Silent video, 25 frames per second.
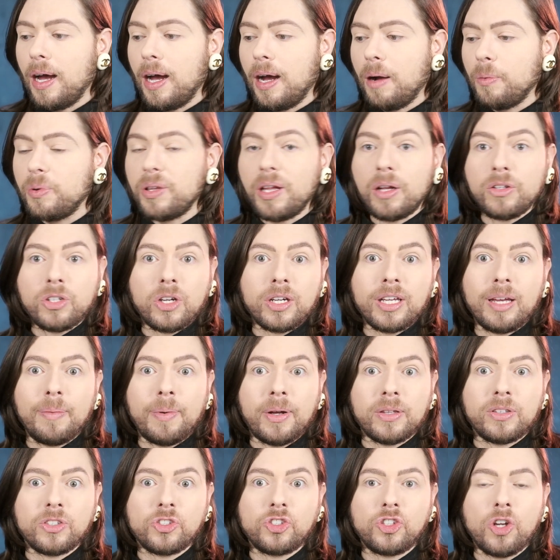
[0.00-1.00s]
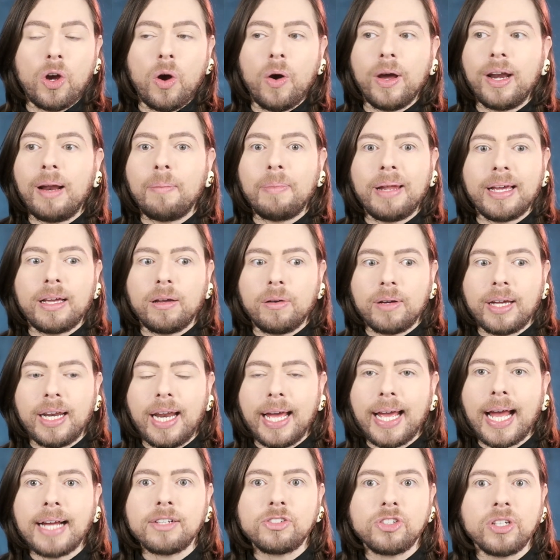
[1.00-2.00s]
without talking about the show. And I'm like, can
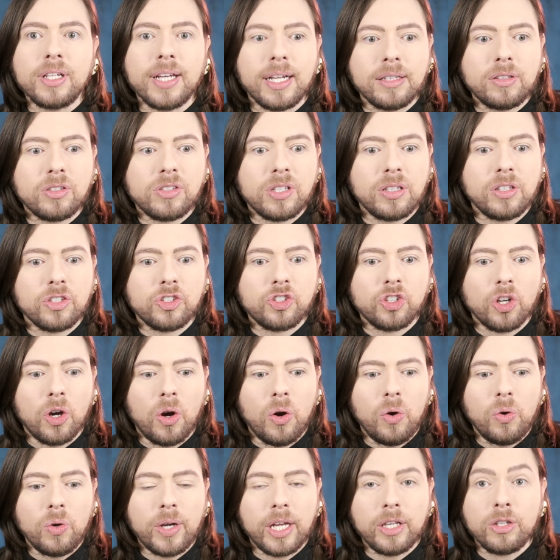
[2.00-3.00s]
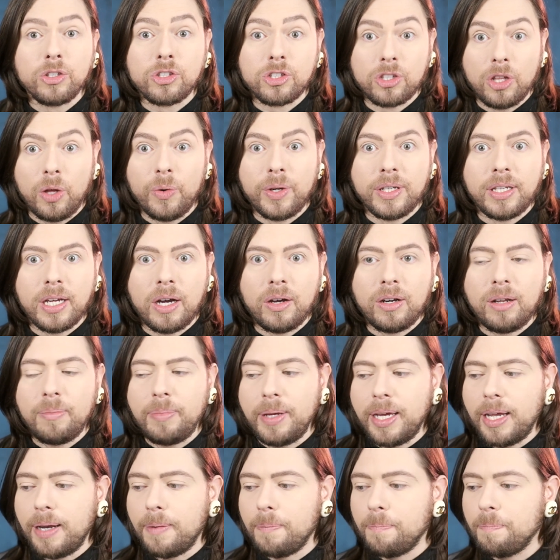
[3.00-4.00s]
I actually get to see the show? Can you slow it down a
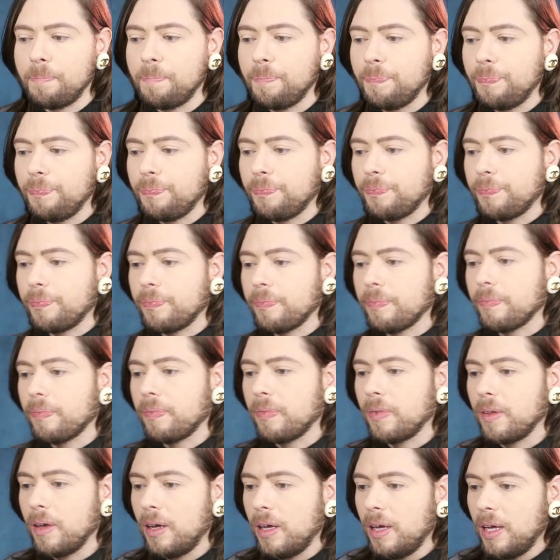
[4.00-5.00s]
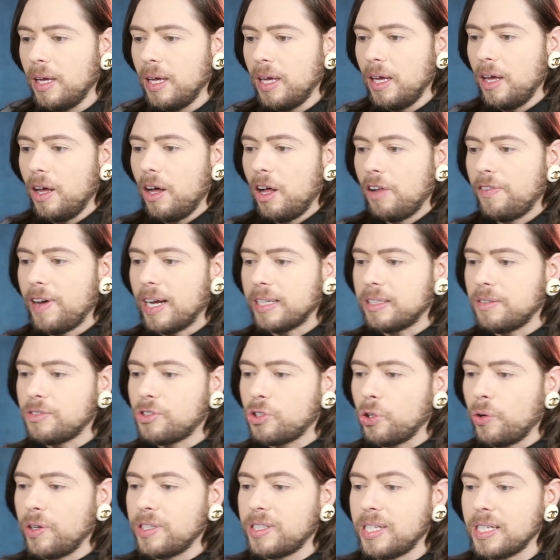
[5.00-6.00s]
bit? Factor
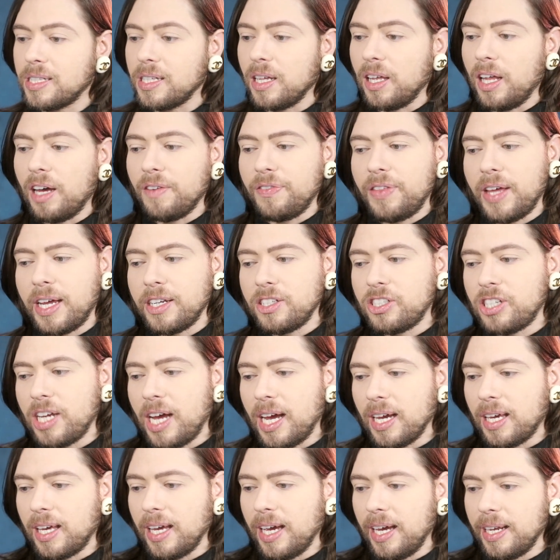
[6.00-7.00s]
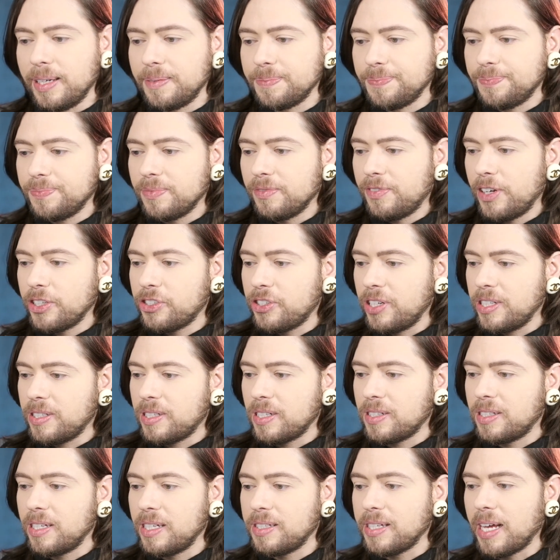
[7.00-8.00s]
Story says, love that jacket.
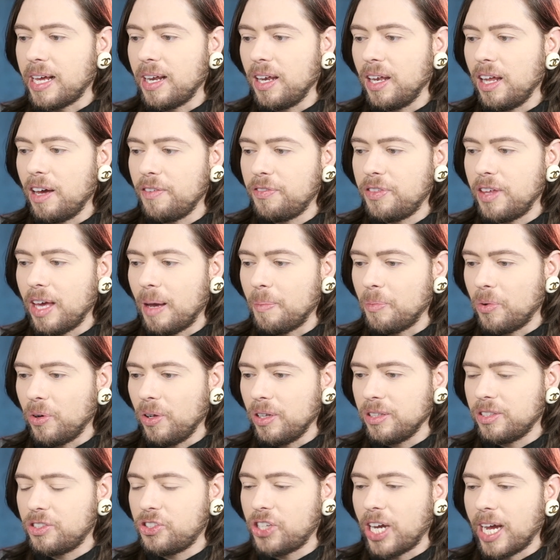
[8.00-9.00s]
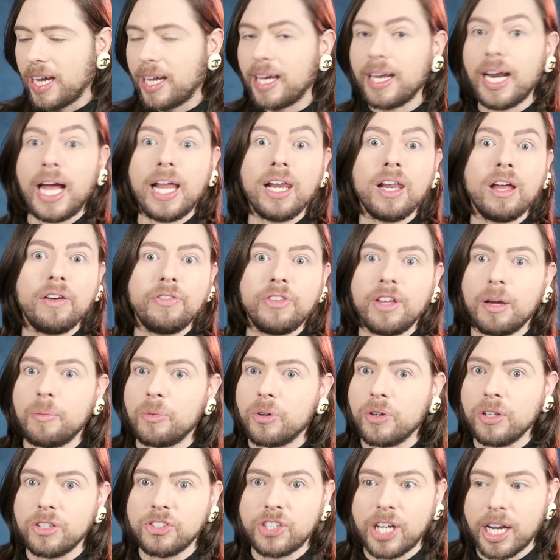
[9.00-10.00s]
Fashionista says, I love the emerald jacket. I love the
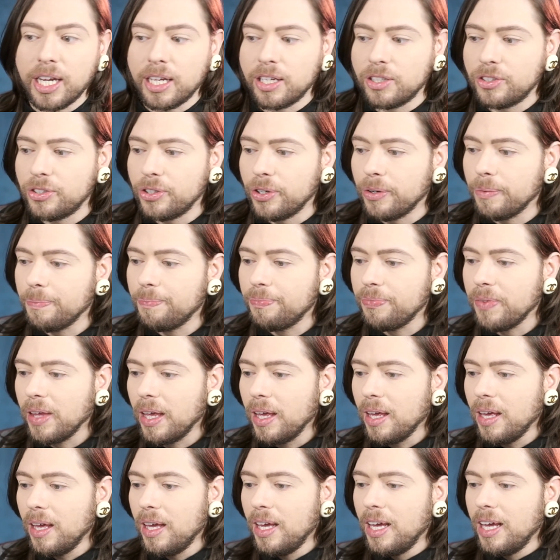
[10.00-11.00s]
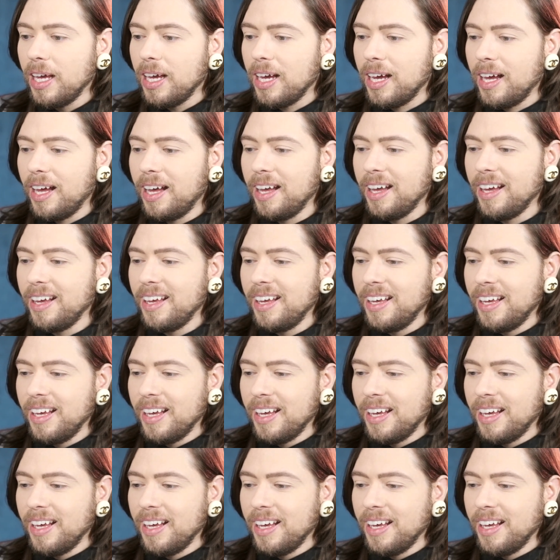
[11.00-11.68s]
emerald jacket too. The